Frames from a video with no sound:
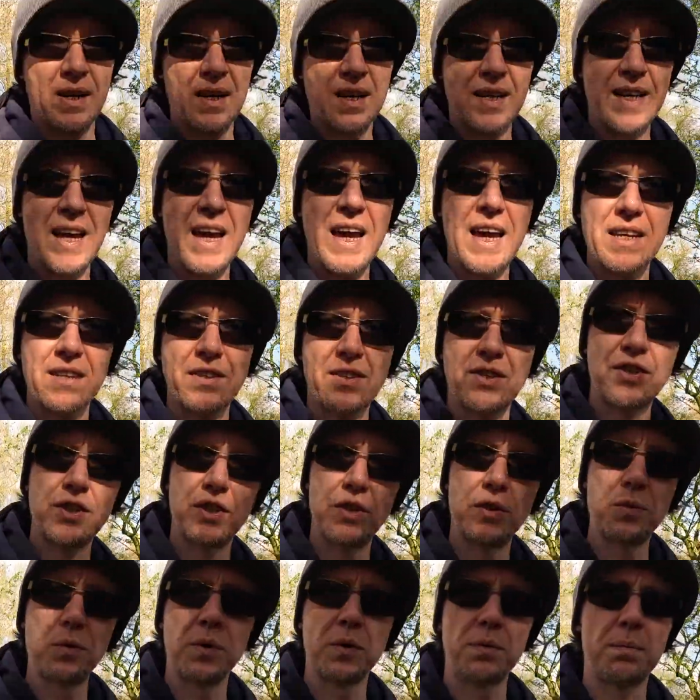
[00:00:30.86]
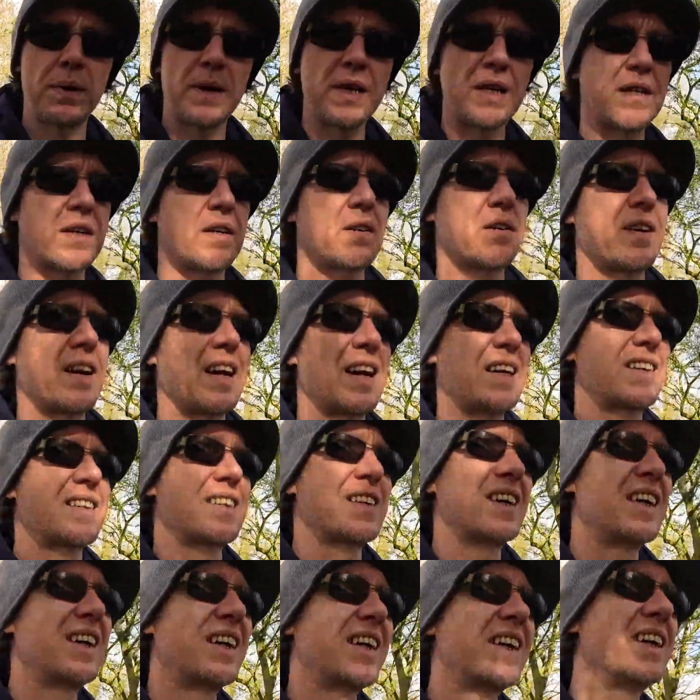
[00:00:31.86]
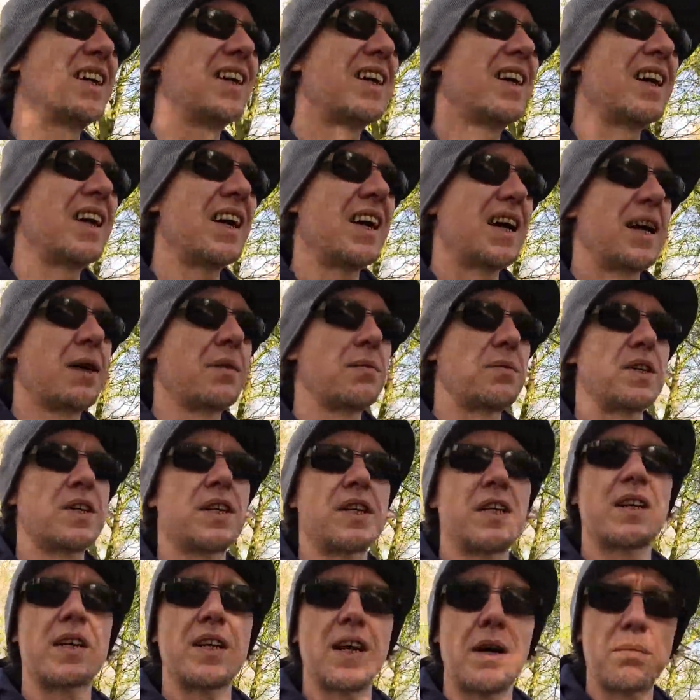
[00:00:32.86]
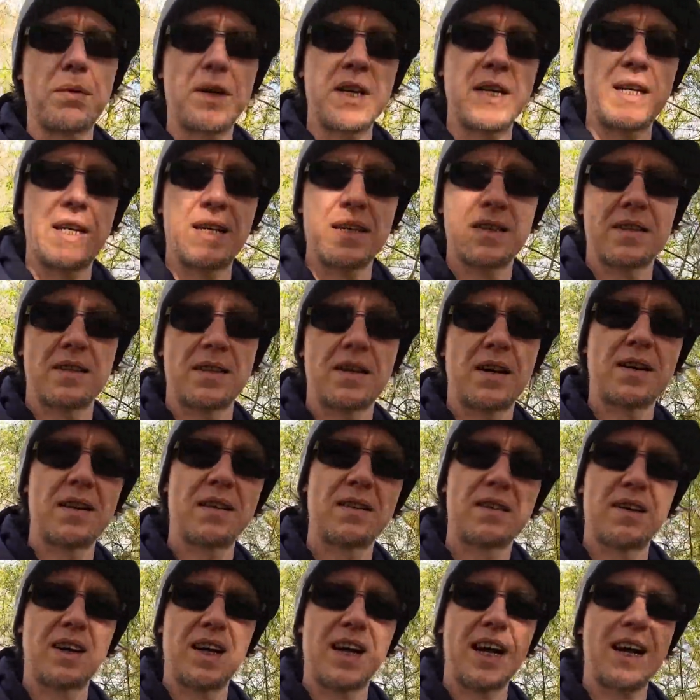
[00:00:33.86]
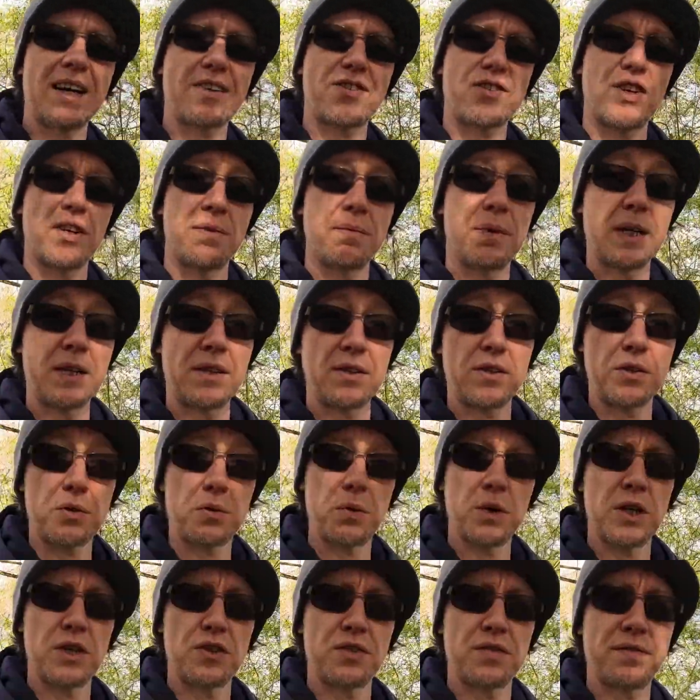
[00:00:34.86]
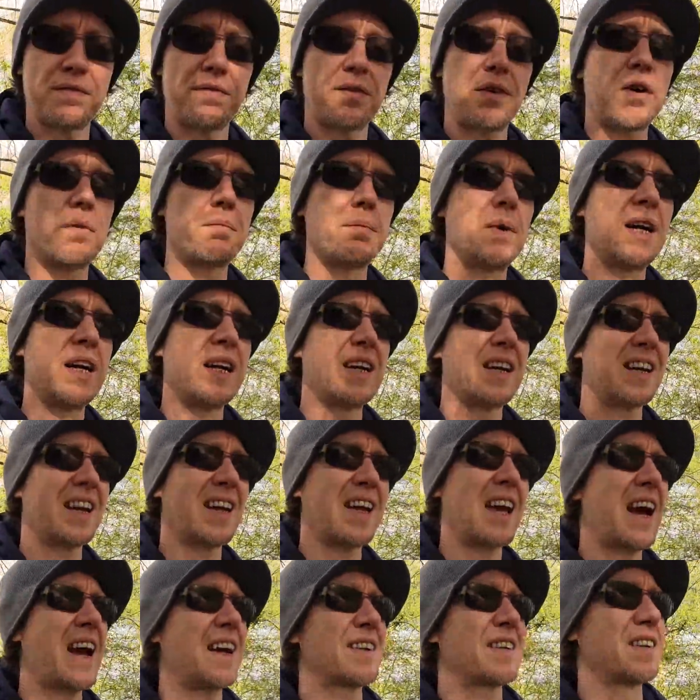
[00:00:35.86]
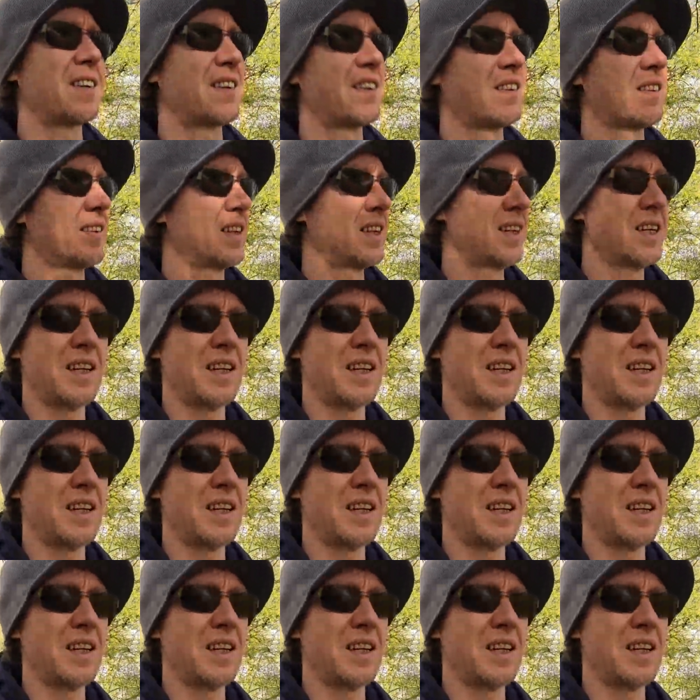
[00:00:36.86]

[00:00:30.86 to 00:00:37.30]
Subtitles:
Yes, you would be correct. It was only a couple of years ago that I actually made the switch from Canon,